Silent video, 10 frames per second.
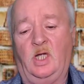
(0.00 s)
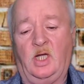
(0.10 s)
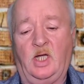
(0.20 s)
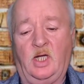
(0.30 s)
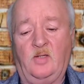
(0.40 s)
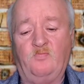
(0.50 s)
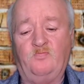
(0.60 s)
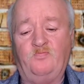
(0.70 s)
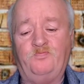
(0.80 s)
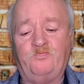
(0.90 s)

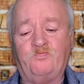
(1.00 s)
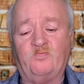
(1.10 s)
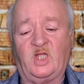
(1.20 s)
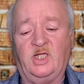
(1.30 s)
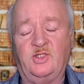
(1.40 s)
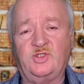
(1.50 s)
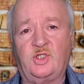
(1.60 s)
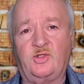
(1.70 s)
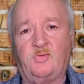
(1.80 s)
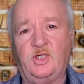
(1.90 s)
Insta
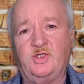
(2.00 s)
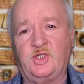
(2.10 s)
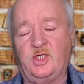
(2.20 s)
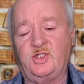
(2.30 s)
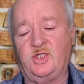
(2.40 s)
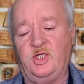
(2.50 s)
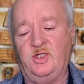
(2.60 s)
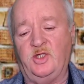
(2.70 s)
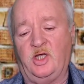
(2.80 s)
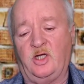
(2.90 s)
360
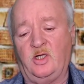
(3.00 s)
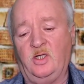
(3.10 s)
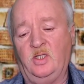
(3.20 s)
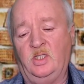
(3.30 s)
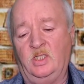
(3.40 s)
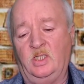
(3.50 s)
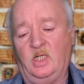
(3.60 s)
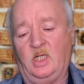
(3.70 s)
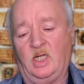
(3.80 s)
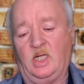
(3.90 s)
there
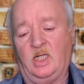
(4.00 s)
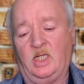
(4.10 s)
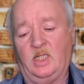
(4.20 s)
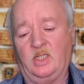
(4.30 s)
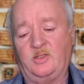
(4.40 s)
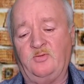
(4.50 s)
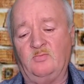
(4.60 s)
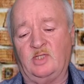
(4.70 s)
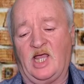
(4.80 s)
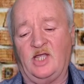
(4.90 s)

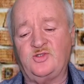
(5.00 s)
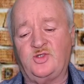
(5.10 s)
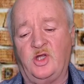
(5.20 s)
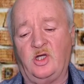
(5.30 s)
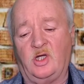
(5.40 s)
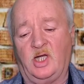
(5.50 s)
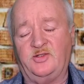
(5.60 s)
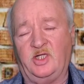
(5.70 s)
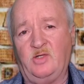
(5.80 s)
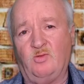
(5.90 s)
last year, I
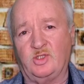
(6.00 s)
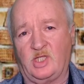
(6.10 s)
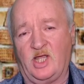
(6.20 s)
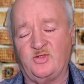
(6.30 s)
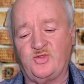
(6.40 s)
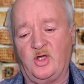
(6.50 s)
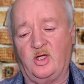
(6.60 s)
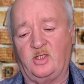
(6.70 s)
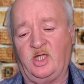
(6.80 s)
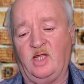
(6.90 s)
think it was last
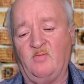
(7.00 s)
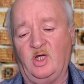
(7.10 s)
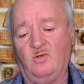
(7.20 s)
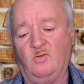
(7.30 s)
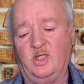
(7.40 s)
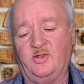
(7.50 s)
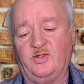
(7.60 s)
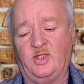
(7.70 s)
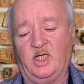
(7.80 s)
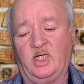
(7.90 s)
year, came out
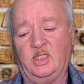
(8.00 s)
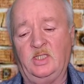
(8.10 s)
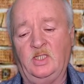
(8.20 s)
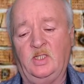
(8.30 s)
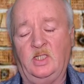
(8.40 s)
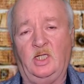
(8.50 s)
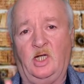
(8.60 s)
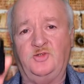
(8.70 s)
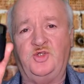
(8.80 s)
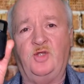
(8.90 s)
with a
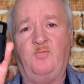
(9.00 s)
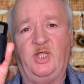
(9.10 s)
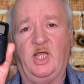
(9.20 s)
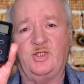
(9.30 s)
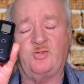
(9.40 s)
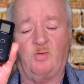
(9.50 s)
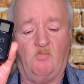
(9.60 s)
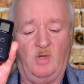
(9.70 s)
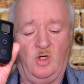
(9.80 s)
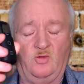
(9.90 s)
GPS
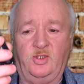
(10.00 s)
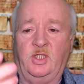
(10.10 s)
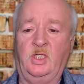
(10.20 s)
remote.